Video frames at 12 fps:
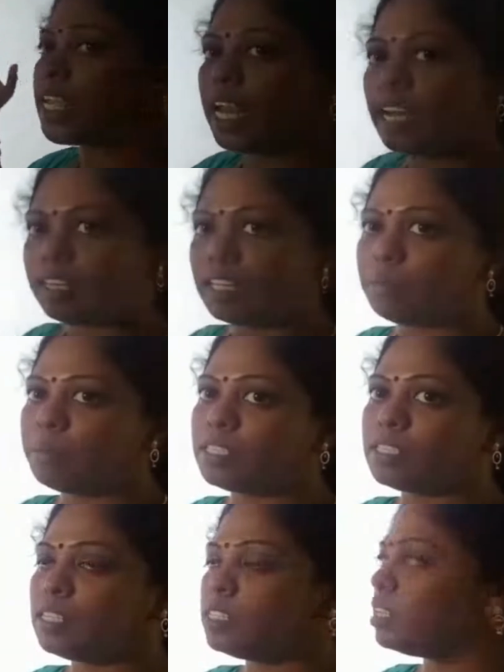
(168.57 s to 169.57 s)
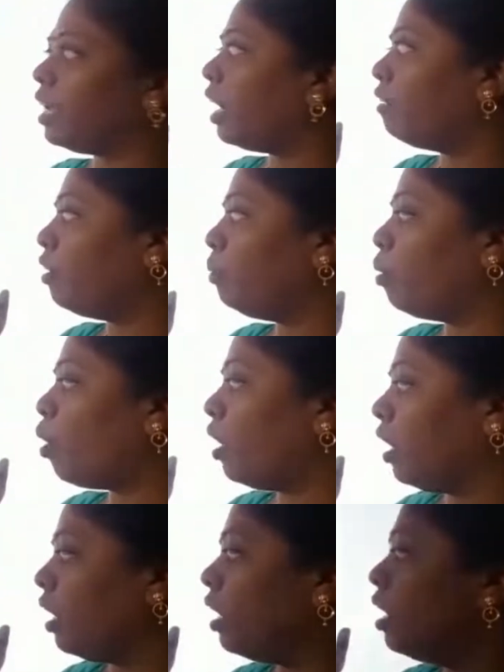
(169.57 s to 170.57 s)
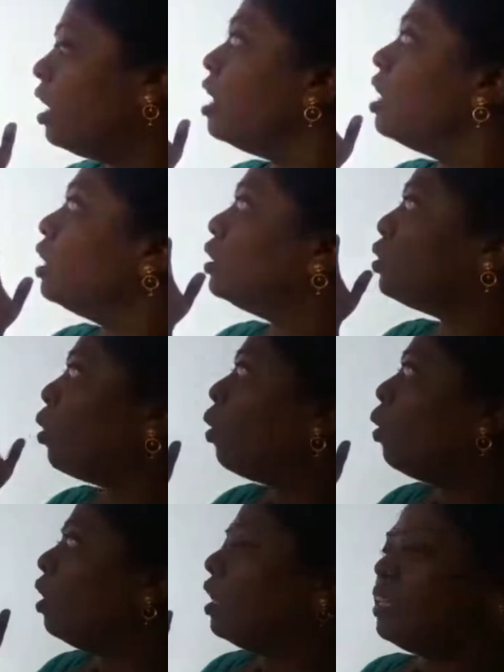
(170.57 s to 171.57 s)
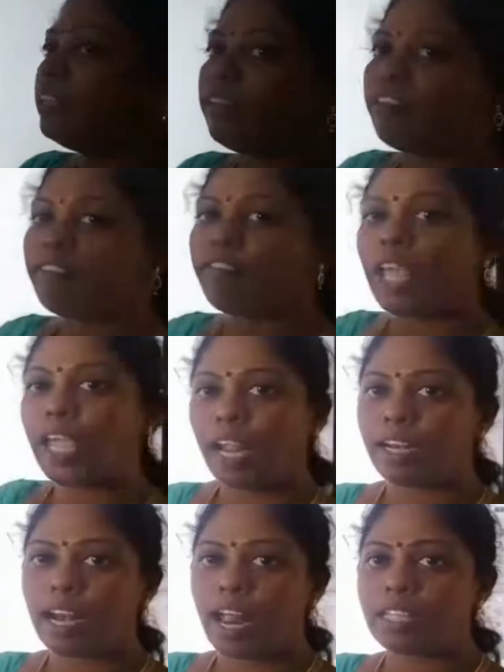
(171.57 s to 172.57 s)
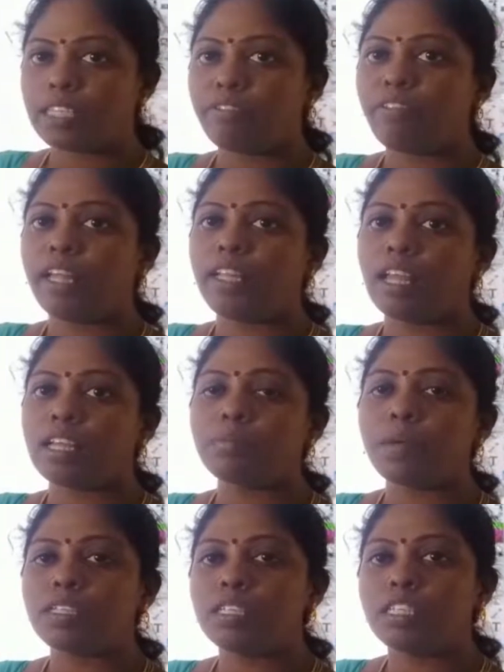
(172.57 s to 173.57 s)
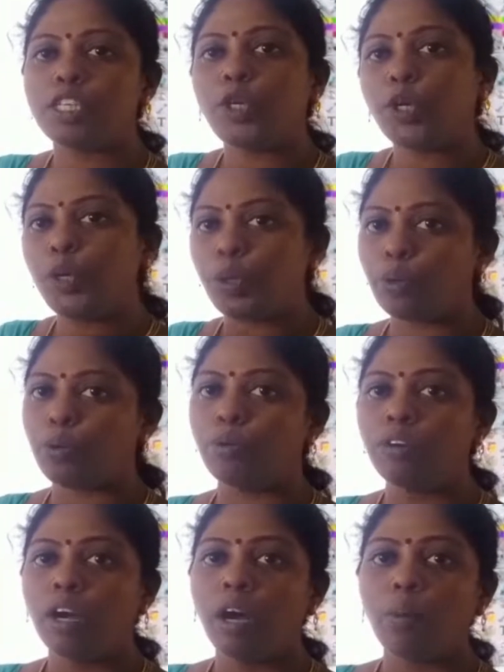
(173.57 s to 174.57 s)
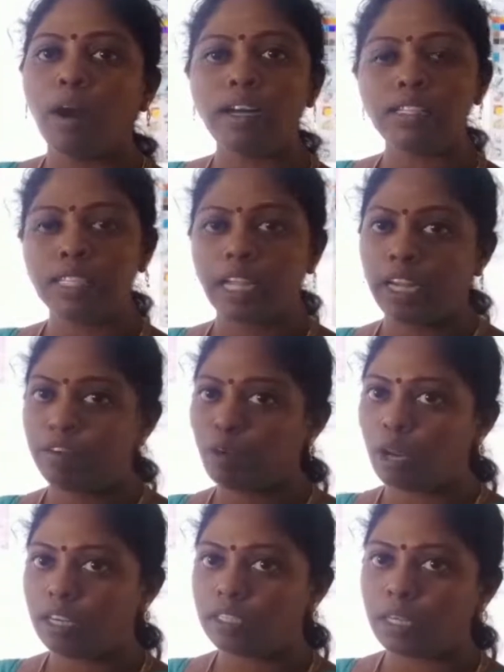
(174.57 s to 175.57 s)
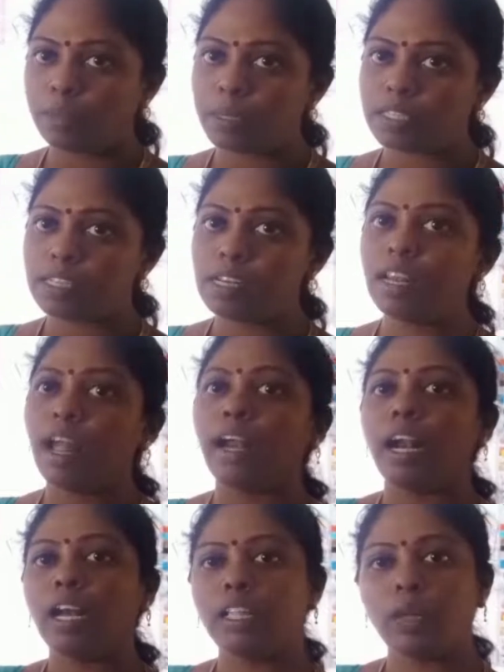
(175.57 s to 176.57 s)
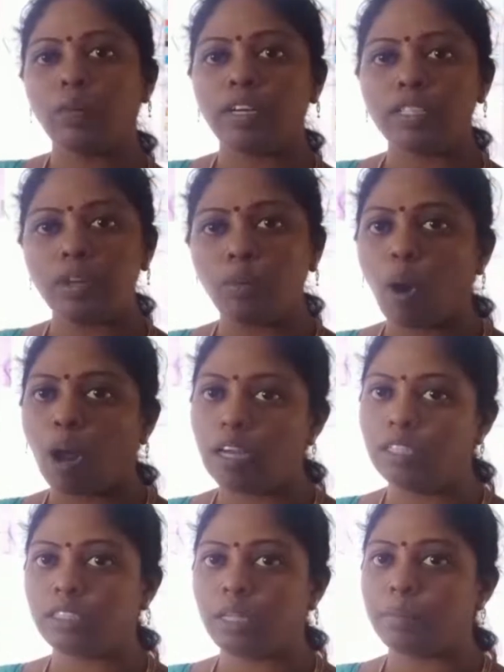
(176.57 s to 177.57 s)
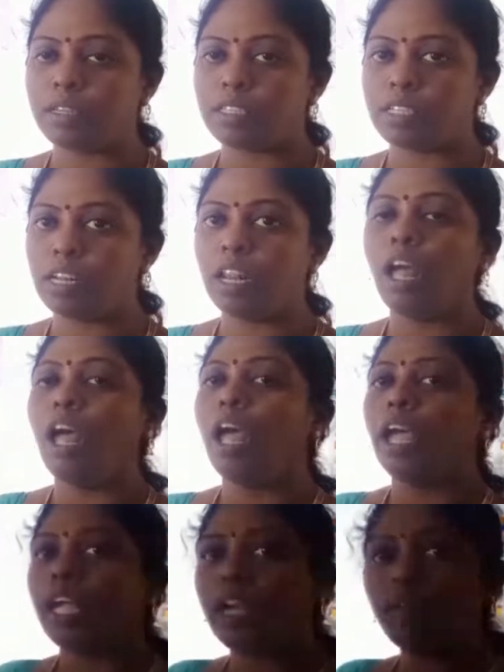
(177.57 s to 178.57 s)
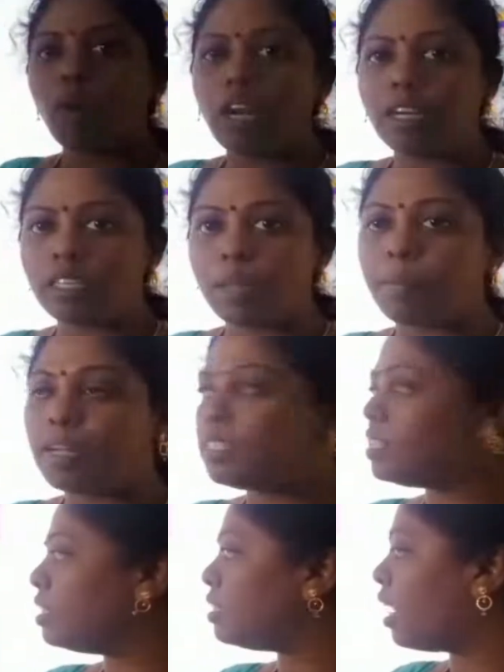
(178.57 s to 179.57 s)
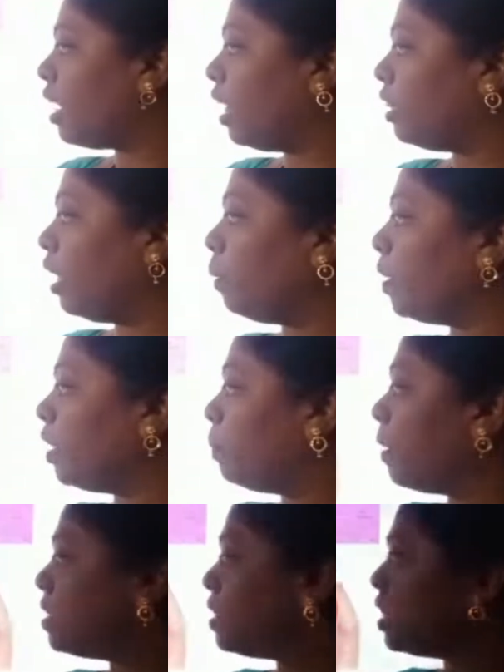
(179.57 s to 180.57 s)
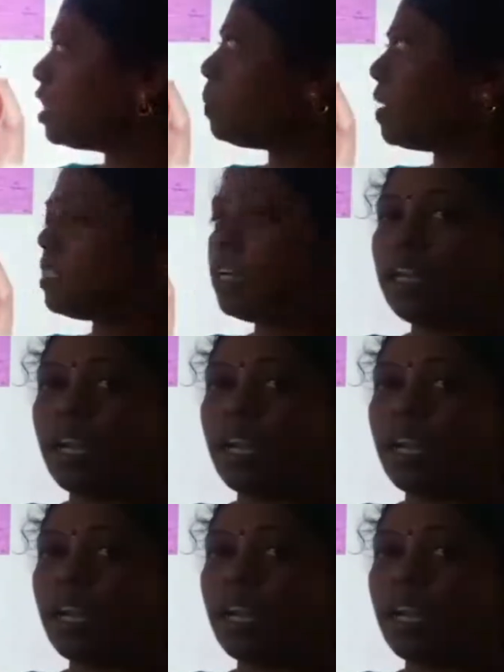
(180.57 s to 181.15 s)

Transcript: skeletal muscles in our body. So, we can classify these muscles into two. One is the involuntary muscle and another one is a voluntary muscle. Involuntary muscles are nothing but the muscles present